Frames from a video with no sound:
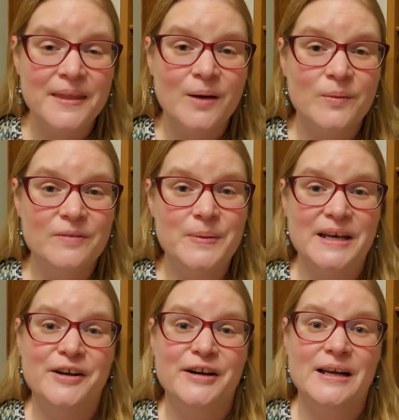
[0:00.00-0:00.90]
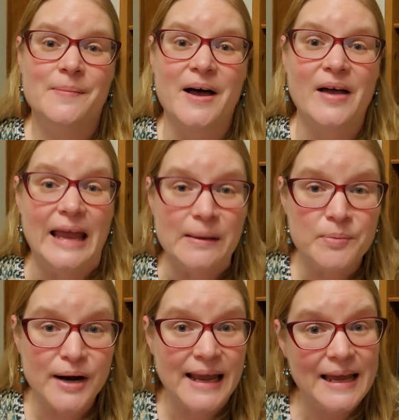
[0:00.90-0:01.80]
And we've been hearing about
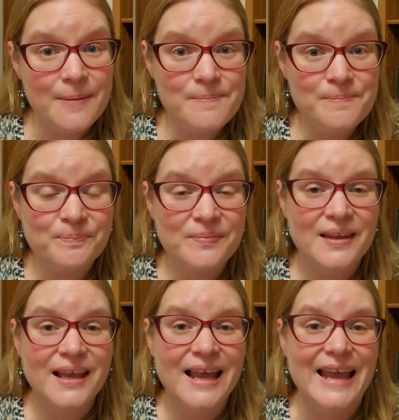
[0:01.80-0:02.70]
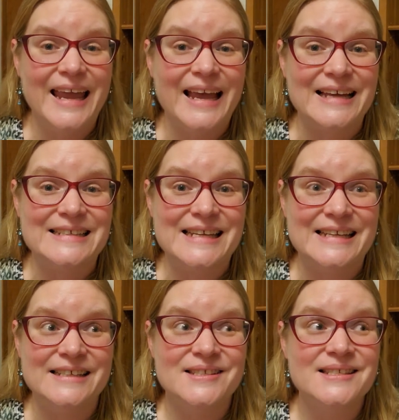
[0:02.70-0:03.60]
Abraham and
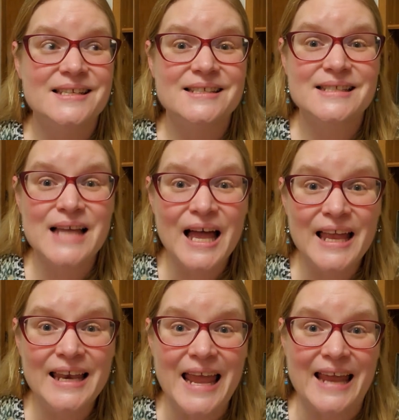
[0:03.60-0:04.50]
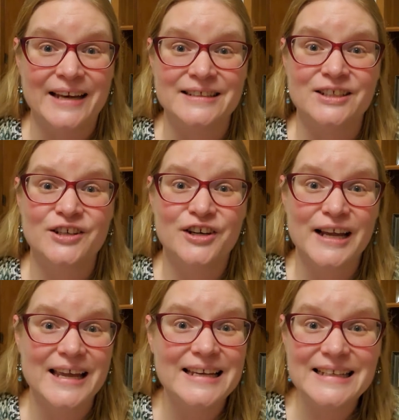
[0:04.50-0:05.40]
his son and
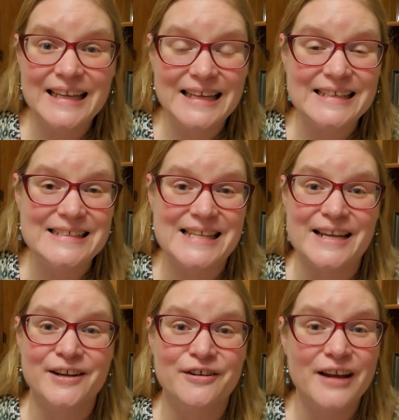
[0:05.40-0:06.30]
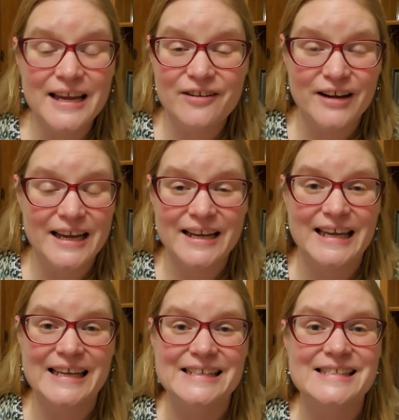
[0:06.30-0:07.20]
grandkids and
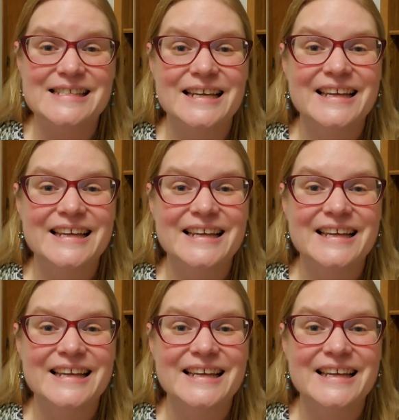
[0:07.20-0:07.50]
great-grandkids.